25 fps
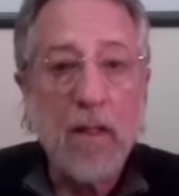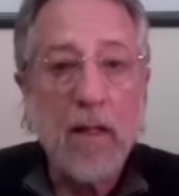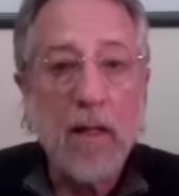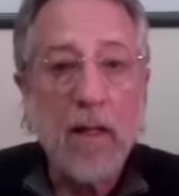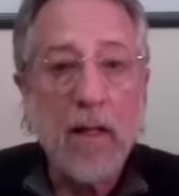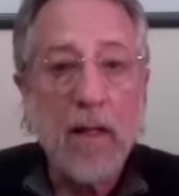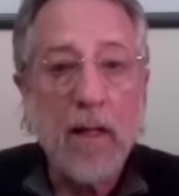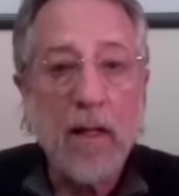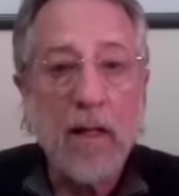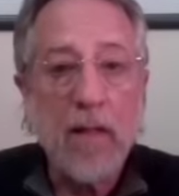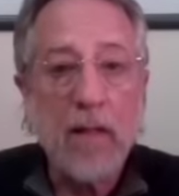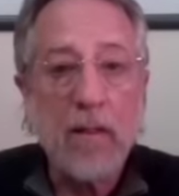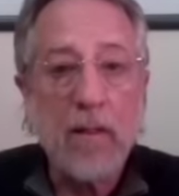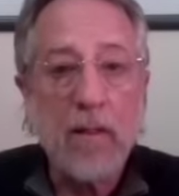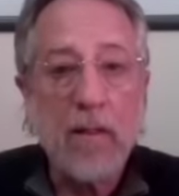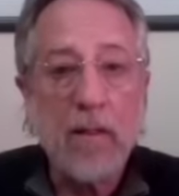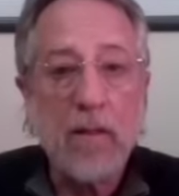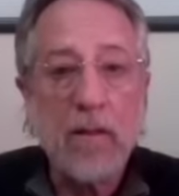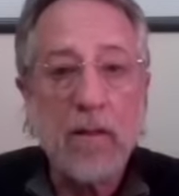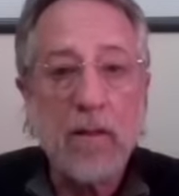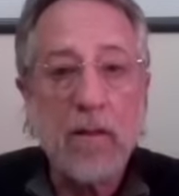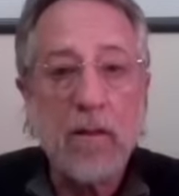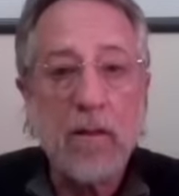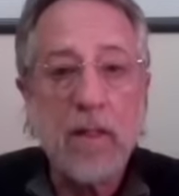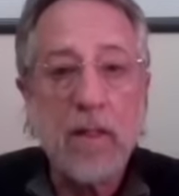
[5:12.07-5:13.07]
and
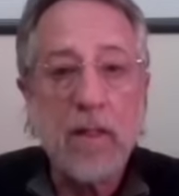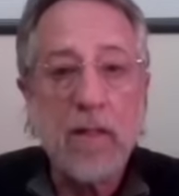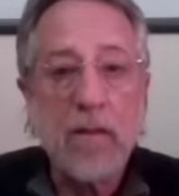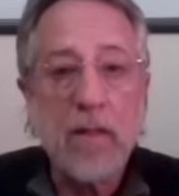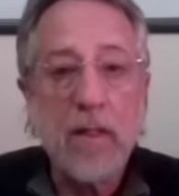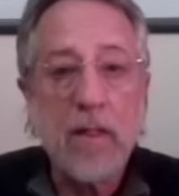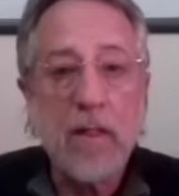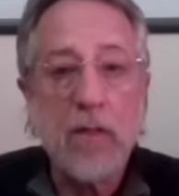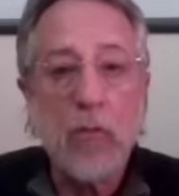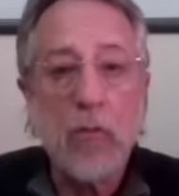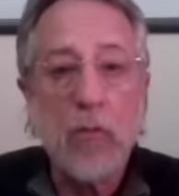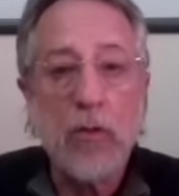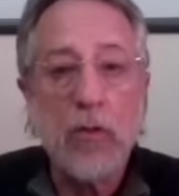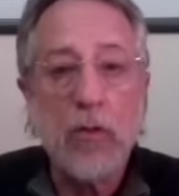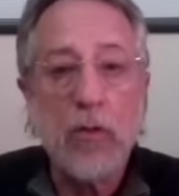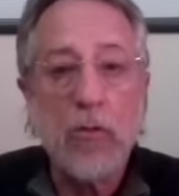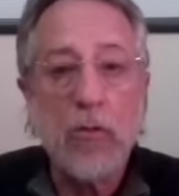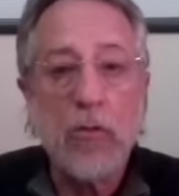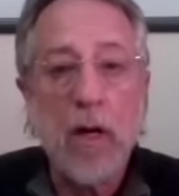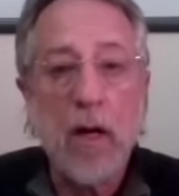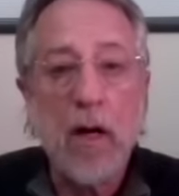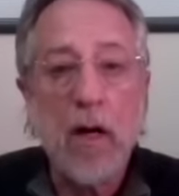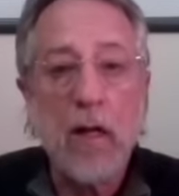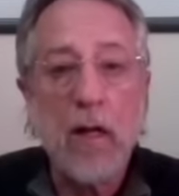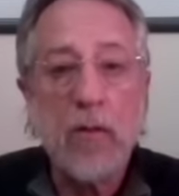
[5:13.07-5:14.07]
they said when you
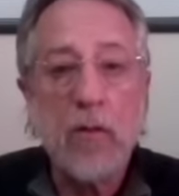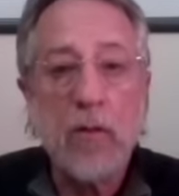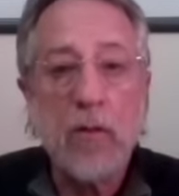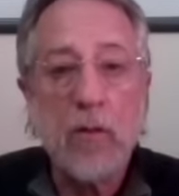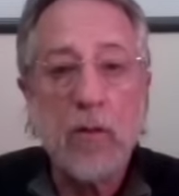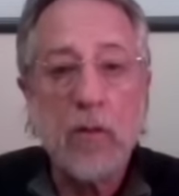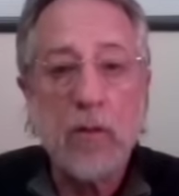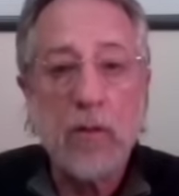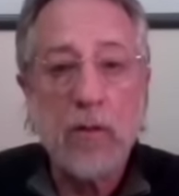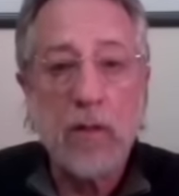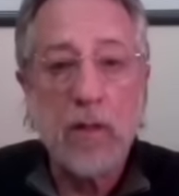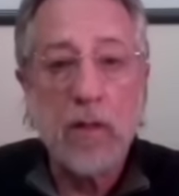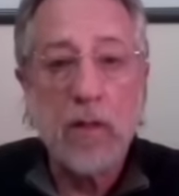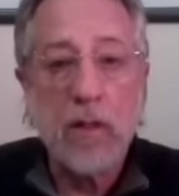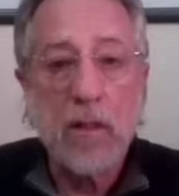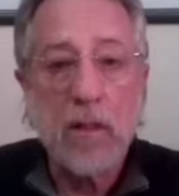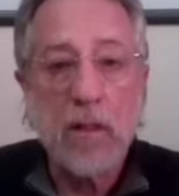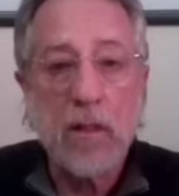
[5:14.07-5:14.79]
die you go sit on